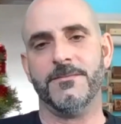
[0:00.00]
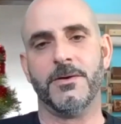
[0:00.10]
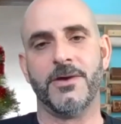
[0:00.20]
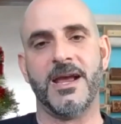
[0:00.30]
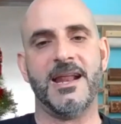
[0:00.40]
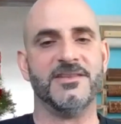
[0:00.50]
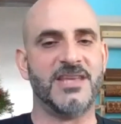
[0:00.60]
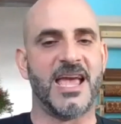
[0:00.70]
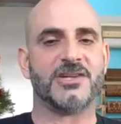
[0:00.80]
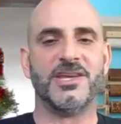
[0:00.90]
All right, and
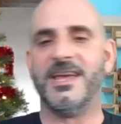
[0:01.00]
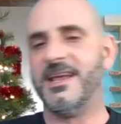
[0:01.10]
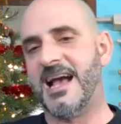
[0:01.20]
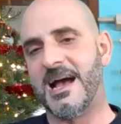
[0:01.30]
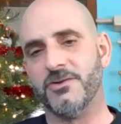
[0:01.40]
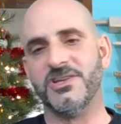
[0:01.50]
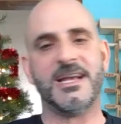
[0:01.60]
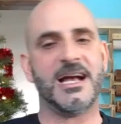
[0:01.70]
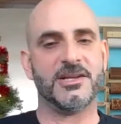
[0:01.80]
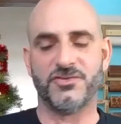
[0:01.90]
it's actually in housing
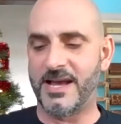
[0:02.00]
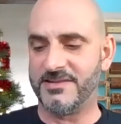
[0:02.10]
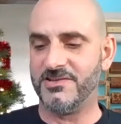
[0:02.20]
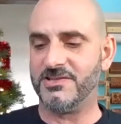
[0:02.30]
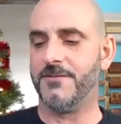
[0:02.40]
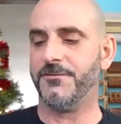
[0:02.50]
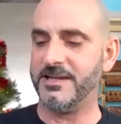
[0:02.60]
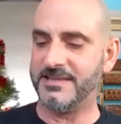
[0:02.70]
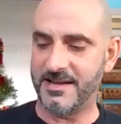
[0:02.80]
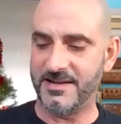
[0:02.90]
contracts and stuff
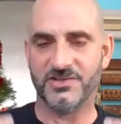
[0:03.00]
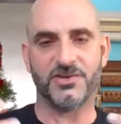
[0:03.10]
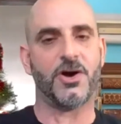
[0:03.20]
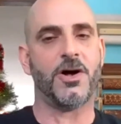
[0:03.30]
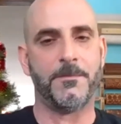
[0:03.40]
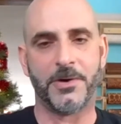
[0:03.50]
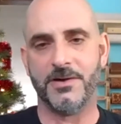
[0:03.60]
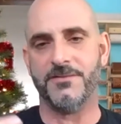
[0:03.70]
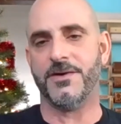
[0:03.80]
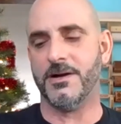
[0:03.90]
like that. This is all
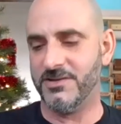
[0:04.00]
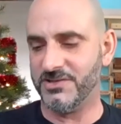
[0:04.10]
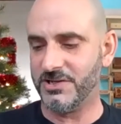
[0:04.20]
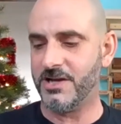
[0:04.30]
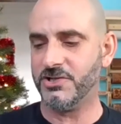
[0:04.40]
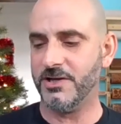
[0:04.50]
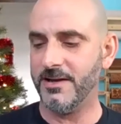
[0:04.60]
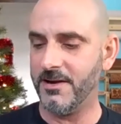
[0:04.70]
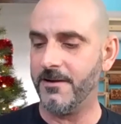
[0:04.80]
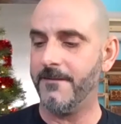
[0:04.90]
part of our
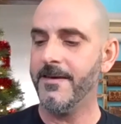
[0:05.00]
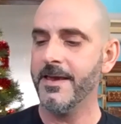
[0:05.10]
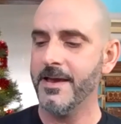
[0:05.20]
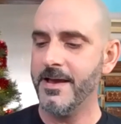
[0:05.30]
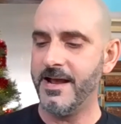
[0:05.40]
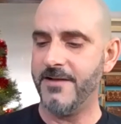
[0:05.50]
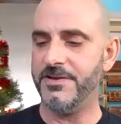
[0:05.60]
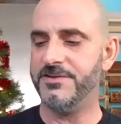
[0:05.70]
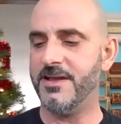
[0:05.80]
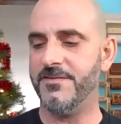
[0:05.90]
discussion here and
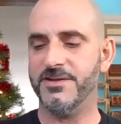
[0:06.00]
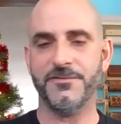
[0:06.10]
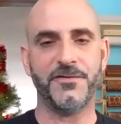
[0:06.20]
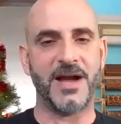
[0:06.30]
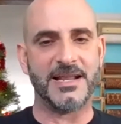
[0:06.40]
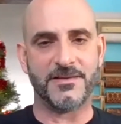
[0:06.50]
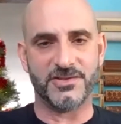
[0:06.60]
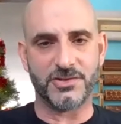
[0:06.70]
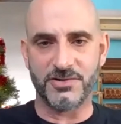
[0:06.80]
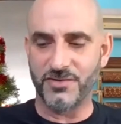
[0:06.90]
the defining of
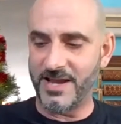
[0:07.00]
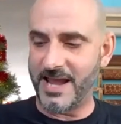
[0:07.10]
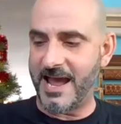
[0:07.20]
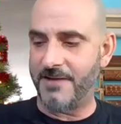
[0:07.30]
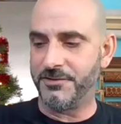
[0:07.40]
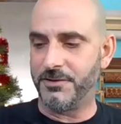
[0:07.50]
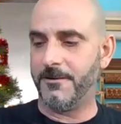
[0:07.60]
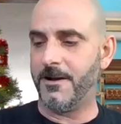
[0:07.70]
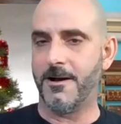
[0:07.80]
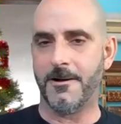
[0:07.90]
this country
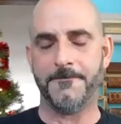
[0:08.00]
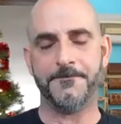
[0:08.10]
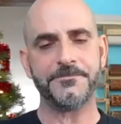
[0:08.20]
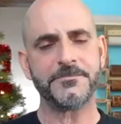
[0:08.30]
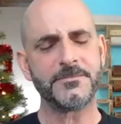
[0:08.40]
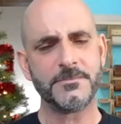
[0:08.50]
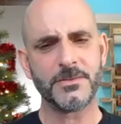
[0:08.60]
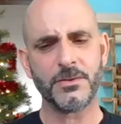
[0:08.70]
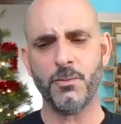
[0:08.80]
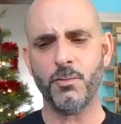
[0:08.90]
after
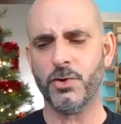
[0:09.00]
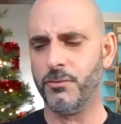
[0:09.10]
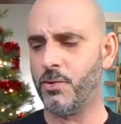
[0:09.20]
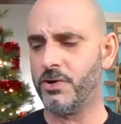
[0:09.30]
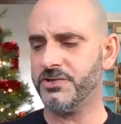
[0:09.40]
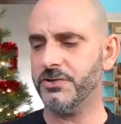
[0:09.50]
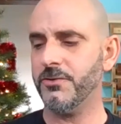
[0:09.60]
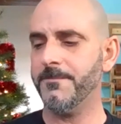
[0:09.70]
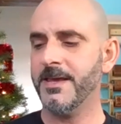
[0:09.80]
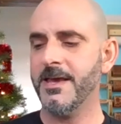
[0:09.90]
World War II.